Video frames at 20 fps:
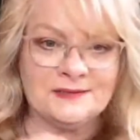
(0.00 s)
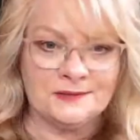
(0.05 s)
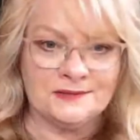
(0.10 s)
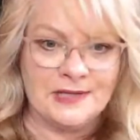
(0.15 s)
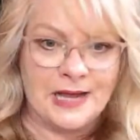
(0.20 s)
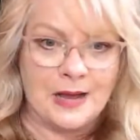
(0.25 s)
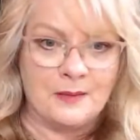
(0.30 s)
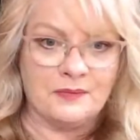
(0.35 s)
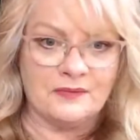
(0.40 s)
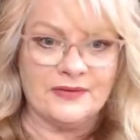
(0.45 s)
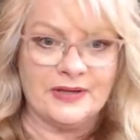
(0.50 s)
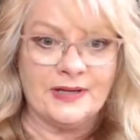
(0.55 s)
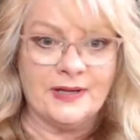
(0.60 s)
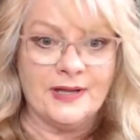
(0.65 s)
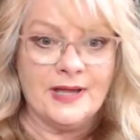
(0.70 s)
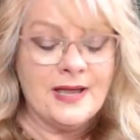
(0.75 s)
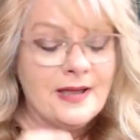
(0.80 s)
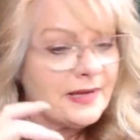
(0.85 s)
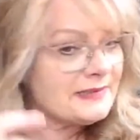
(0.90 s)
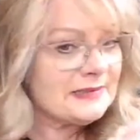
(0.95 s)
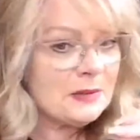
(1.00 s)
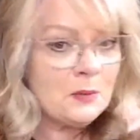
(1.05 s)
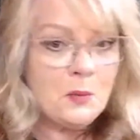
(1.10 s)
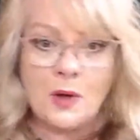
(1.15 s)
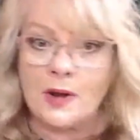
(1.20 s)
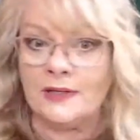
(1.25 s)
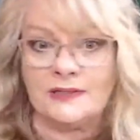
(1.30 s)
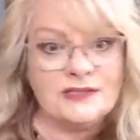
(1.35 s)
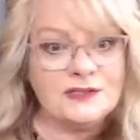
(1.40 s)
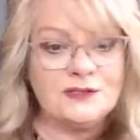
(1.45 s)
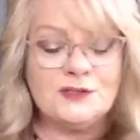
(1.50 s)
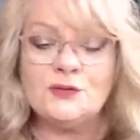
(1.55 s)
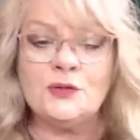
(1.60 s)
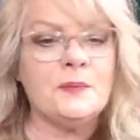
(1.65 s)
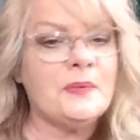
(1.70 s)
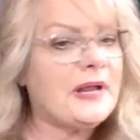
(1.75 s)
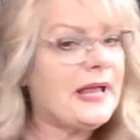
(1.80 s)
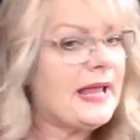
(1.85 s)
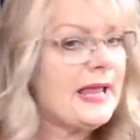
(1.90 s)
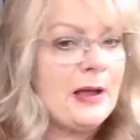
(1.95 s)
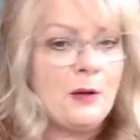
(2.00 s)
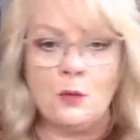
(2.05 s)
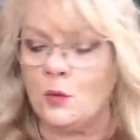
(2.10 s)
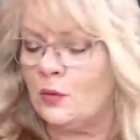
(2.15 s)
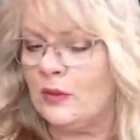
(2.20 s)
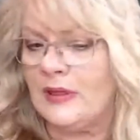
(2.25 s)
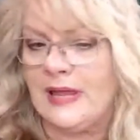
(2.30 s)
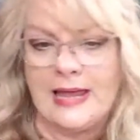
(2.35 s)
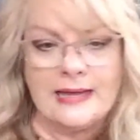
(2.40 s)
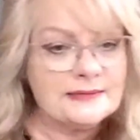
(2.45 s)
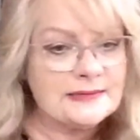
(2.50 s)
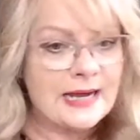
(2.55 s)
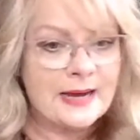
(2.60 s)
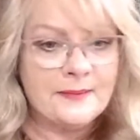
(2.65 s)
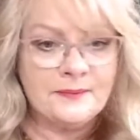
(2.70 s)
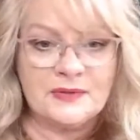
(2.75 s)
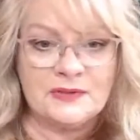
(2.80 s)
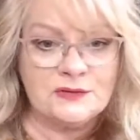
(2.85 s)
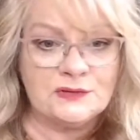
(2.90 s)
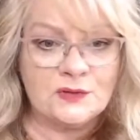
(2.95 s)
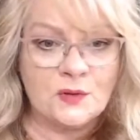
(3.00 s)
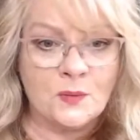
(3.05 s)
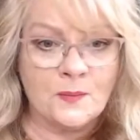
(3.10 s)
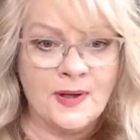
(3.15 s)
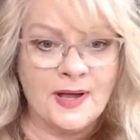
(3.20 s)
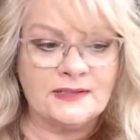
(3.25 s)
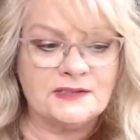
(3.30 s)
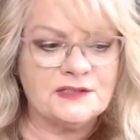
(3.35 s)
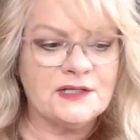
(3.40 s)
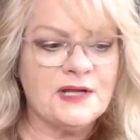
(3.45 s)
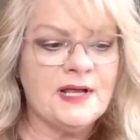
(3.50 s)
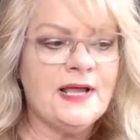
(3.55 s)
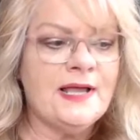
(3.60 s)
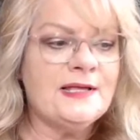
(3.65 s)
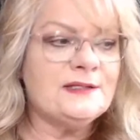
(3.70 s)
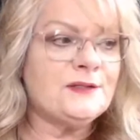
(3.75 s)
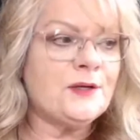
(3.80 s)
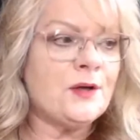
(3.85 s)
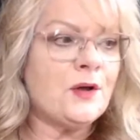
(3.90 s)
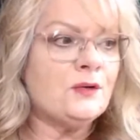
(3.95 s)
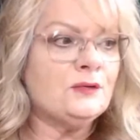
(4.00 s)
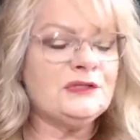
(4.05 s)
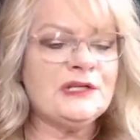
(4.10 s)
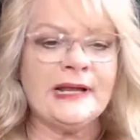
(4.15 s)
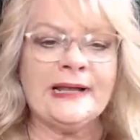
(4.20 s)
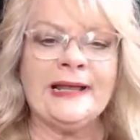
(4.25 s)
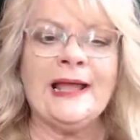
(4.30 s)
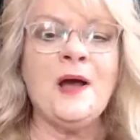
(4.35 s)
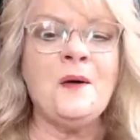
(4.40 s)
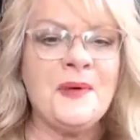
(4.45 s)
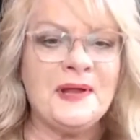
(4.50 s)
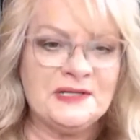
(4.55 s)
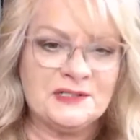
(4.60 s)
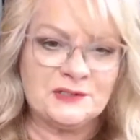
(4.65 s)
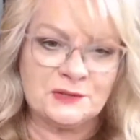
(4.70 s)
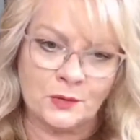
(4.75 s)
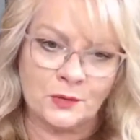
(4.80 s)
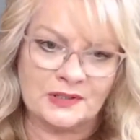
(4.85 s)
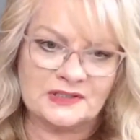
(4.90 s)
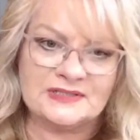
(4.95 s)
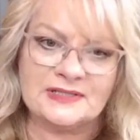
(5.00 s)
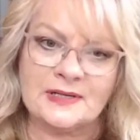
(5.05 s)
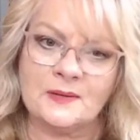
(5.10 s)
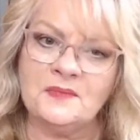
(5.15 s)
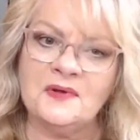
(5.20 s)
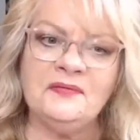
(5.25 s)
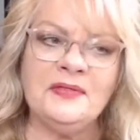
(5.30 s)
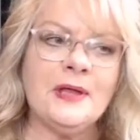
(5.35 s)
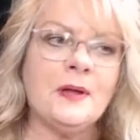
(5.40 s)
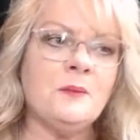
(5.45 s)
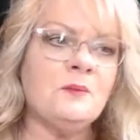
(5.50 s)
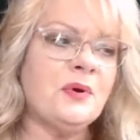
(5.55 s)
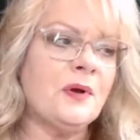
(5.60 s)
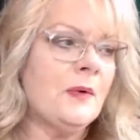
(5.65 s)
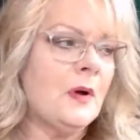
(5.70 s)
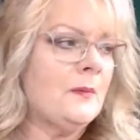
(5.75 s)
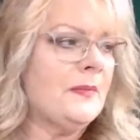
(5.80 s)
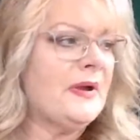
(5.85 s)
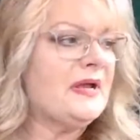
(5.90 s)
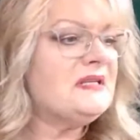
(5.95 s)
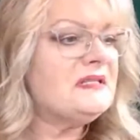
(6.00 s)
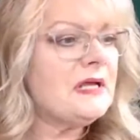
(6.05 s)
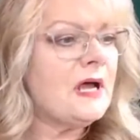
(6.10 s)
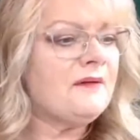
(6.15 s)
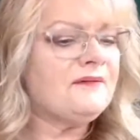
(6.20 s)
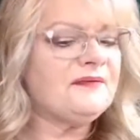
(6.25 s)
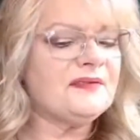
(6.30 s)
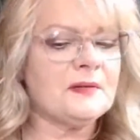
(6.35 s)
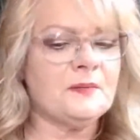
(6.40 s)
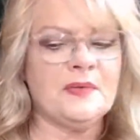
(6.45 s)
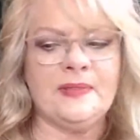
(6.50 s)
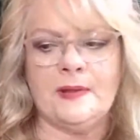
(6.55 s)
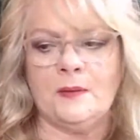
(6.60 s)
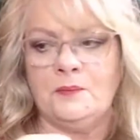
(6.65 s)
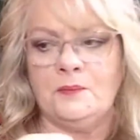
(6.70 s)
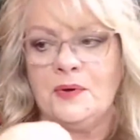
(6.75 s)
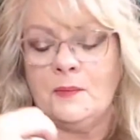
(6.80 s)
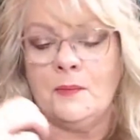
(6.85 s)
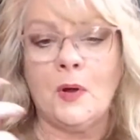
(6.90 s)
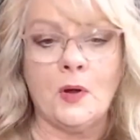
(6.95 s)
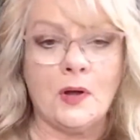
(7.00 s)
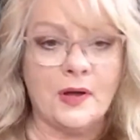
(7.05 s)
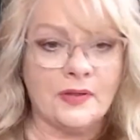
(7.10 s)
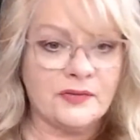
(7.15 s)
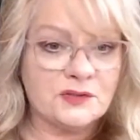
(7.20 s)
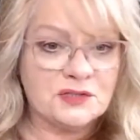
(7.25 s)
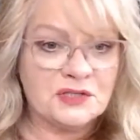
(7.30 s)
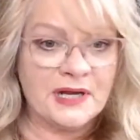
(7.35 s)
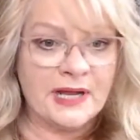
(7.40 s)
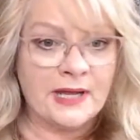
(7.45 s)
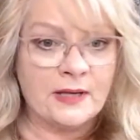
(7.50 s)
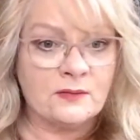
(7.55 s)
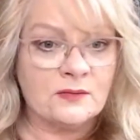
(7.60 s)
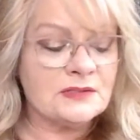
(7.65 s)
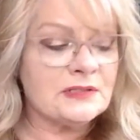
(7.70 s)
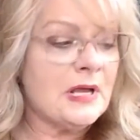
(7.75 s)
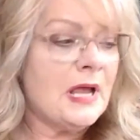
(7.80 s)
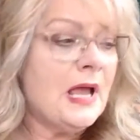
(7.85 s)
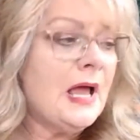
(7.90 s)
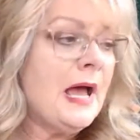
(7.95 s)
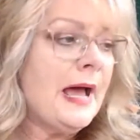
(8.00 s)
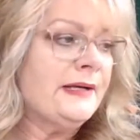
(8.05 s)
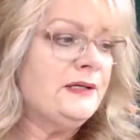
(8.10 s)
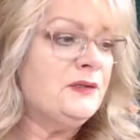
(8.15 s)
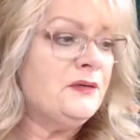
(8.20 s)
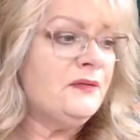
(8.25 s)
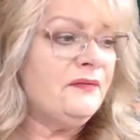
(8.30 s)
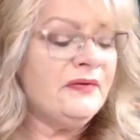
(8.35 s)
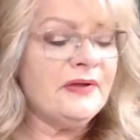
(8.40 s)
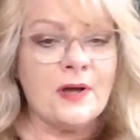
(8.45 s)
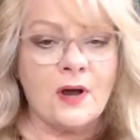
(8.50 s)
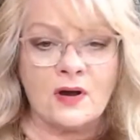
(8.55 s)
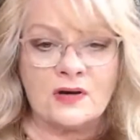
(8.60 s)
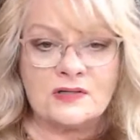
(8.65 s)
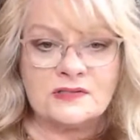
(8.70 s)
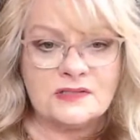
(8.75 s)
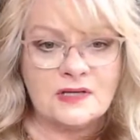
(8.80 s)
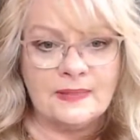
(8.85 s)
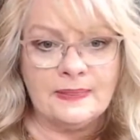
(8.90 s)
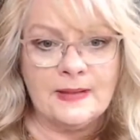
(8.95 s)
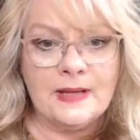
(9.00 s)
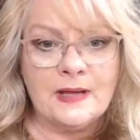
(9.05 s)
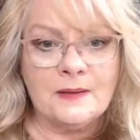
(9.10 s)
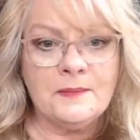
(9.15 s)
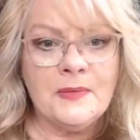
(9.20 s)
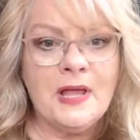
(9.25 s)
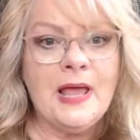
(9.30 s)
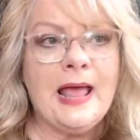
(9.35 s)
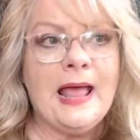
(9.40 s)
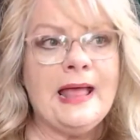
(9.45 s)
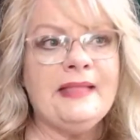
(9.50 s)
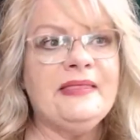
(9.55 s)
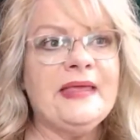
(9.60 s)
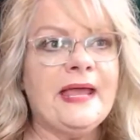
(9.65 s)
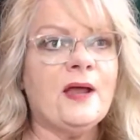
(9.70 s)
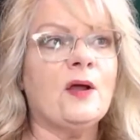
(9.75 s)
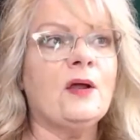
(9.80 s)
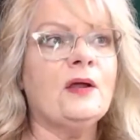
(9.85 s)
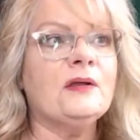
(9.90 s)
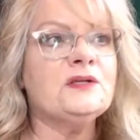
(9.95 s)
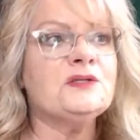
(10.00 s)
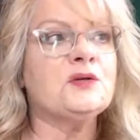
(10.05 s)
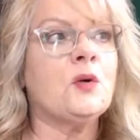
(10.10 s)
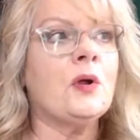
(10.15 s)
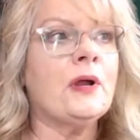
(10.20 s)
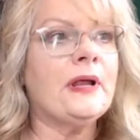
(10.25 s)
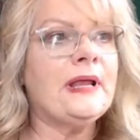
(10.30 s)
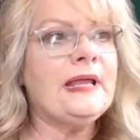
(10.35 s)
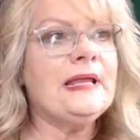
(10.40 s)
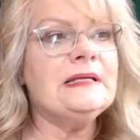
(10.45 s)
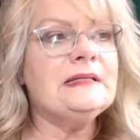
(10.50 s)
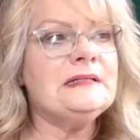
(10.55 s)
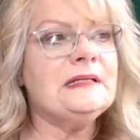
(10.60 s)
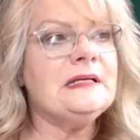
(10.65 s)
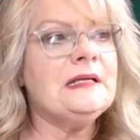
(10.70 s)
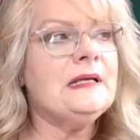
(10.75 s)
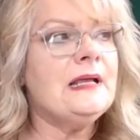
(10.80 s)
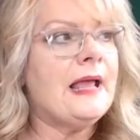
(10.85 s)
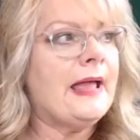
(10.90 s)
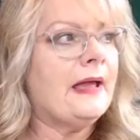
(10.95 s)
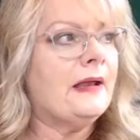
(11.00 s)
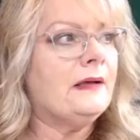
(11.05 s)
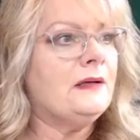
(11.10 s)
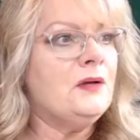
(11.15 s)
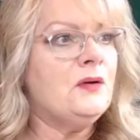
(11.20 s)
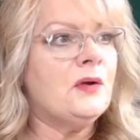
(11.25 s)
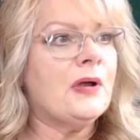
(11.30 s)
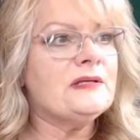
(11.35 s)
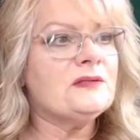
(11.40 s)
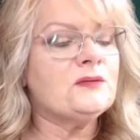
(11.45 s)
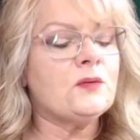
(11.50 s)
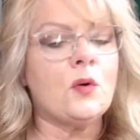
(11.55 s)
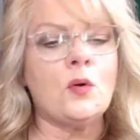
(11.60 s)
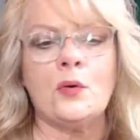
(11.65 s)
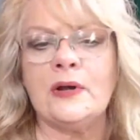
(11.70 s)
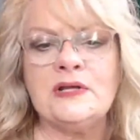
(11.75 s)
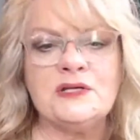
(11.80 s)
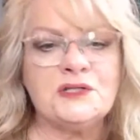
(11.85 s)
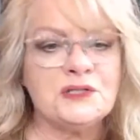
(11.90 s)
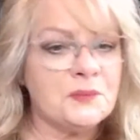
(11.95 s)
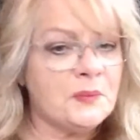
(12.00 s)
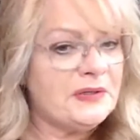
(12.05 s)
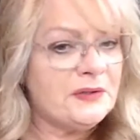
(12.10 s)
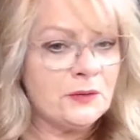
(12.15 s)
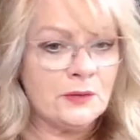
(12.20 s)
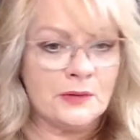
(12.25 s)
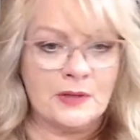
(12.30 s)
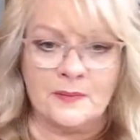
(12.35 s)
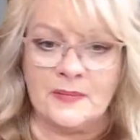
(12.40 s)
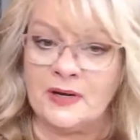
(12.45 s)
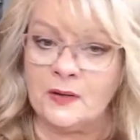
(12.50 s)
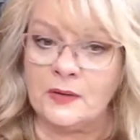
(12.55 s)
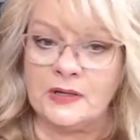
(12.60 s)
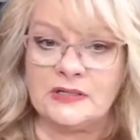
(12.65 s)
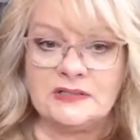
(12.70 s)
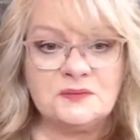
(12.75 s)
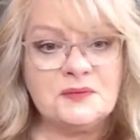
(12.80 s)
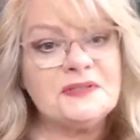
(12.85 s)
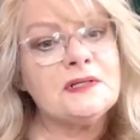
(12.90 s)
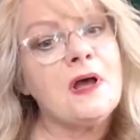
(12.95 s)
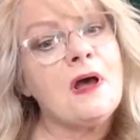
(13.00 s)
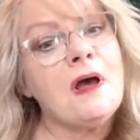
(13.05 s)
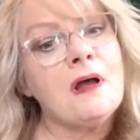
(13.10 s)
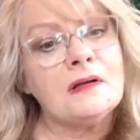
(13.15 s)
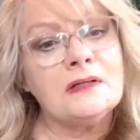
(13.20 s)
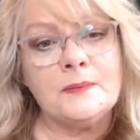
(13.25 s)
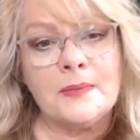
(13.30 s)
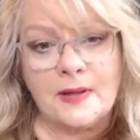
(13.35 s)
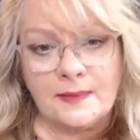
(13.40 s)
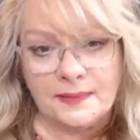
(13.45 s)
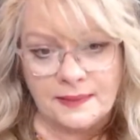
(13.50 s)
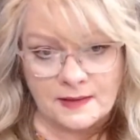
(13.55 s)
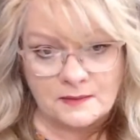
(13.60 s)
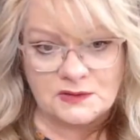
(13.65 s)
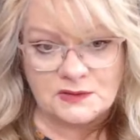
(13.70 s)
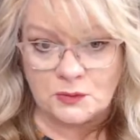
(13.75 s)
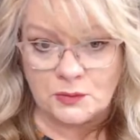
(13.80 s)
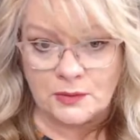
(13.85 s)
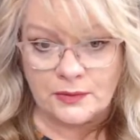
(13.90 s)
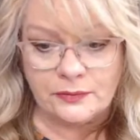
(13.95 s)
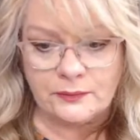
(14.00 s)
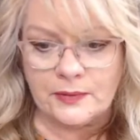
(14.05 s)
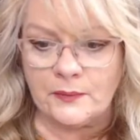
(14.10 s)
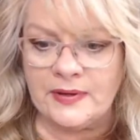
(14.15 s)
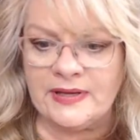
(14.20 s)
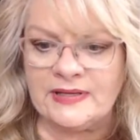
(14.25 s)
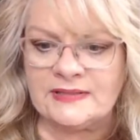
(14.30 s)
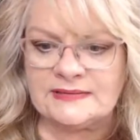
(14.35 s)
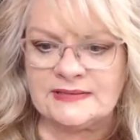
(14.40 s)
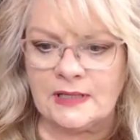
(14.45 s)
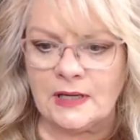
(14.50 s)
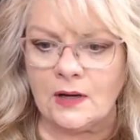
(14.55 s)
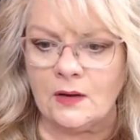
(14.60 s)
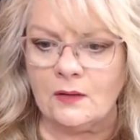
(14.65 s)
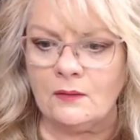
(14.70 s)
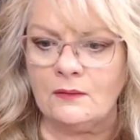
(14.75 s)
on top of it because I wanted to do it, but I only had time to do so much. So check out my shorts. Some of them promote myself, some of them promote other channels. I do VRs on them. They are short, easy, and you guys already should be doing them anyways. We talked about them 2 or 3 weeks ago.